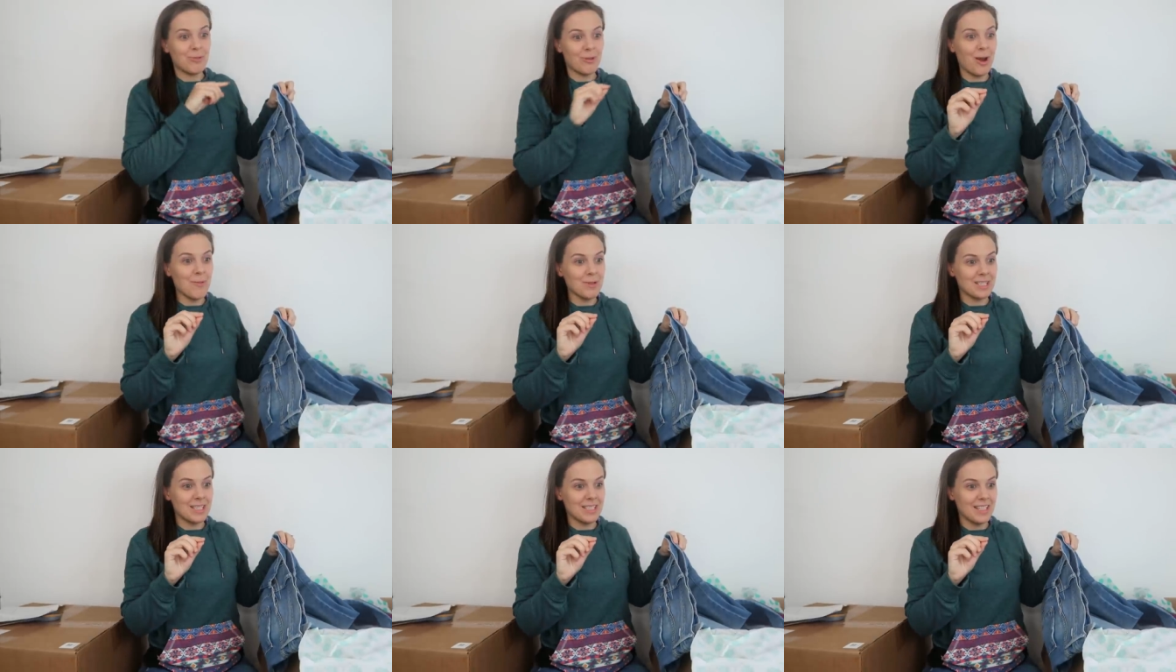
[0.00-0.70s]

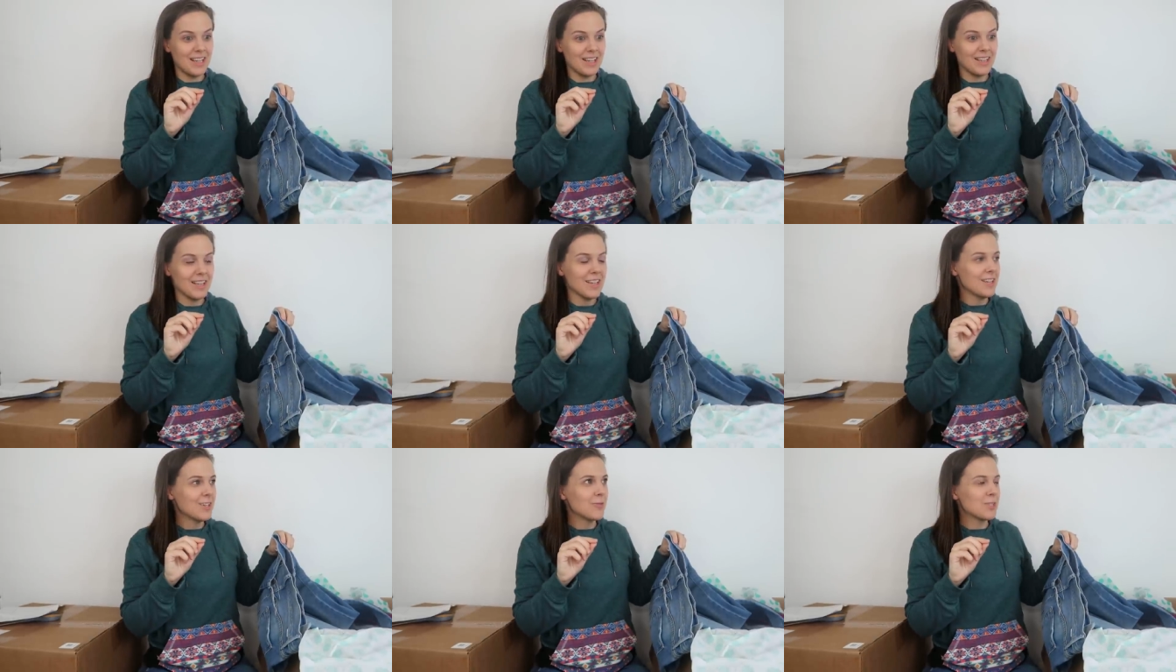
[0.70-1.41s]
promise I did not,
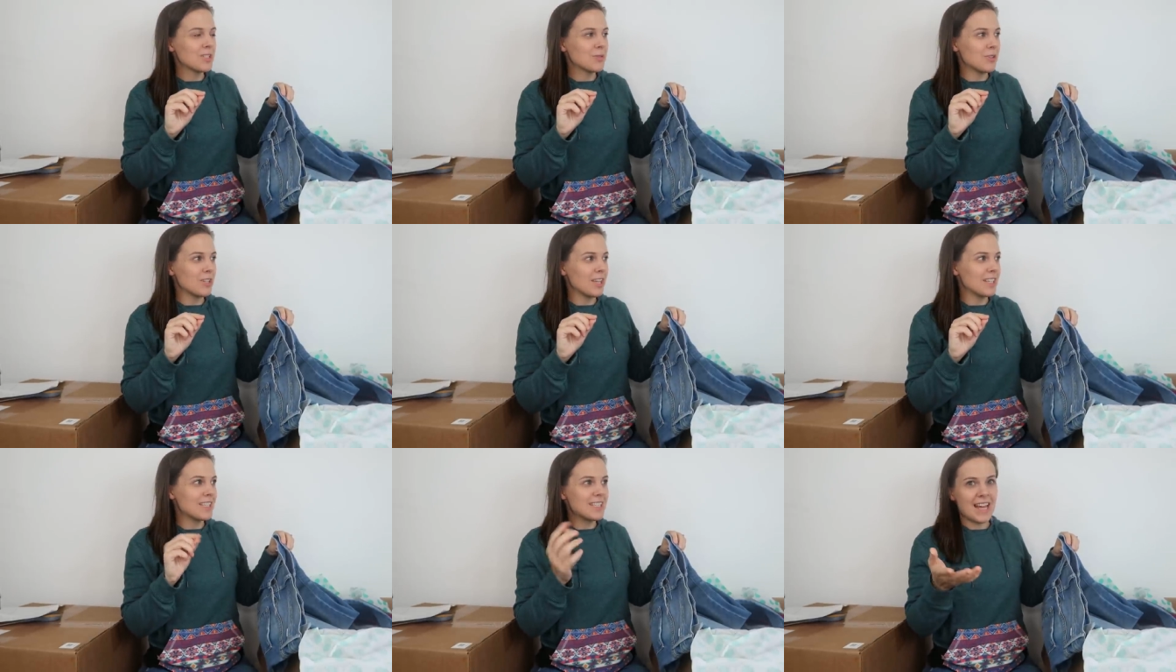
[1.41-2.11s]
what's the word?
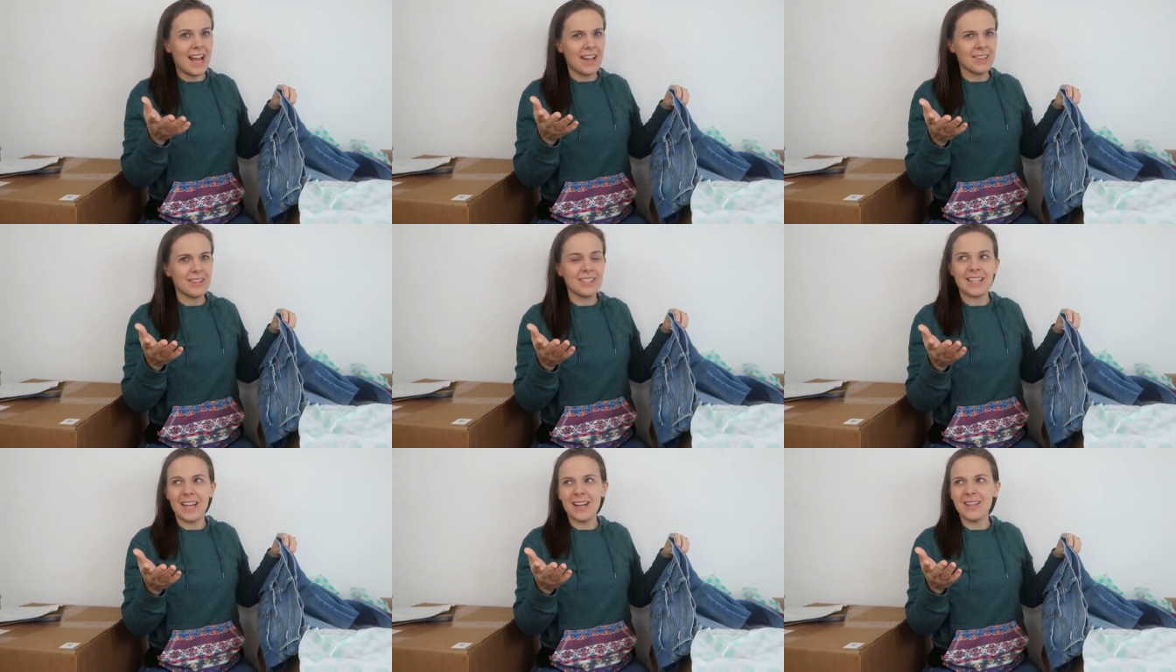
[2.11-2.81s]
Like stack,
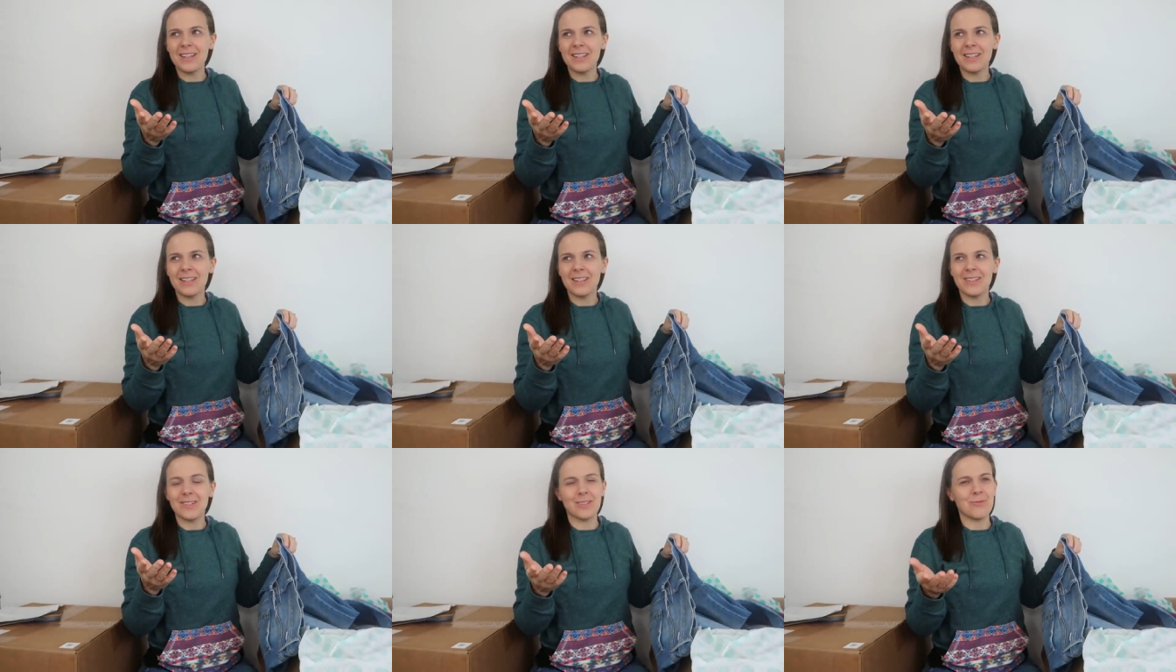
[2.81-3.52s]
stack?
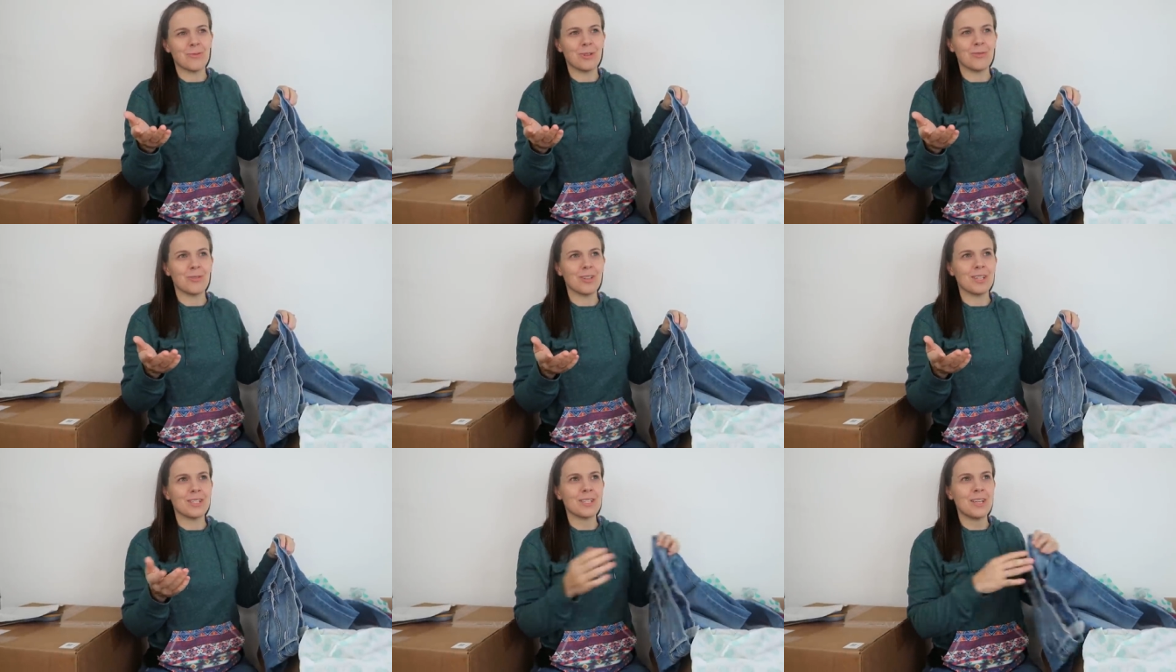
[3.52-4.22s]
There's a word for
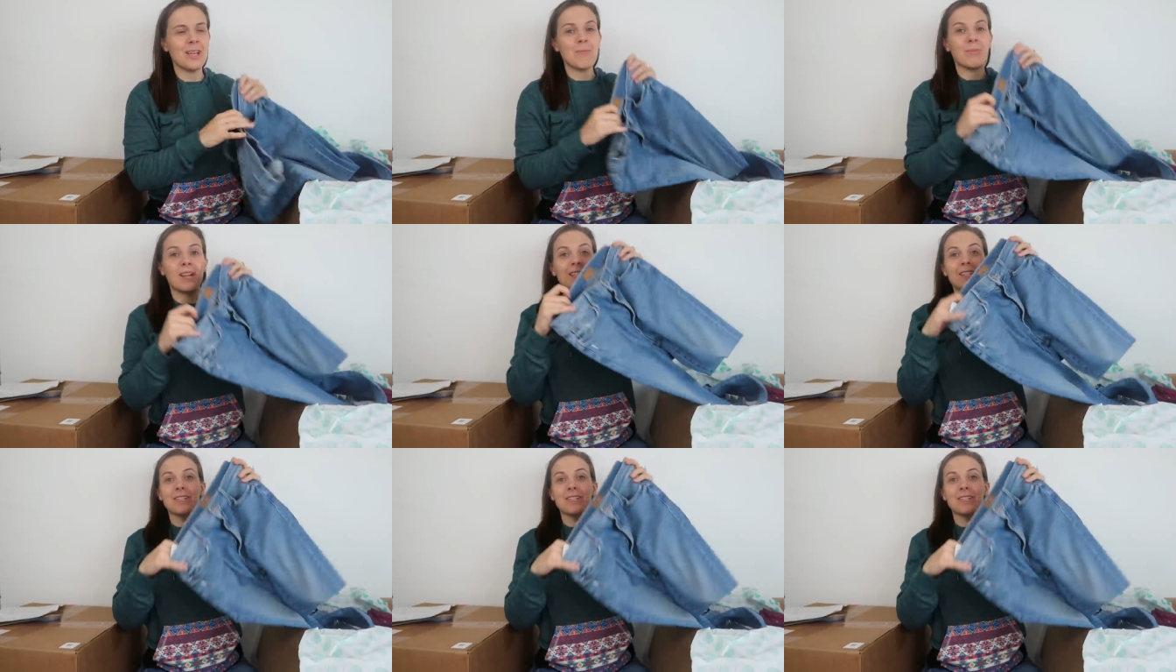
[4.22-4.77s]
this, but I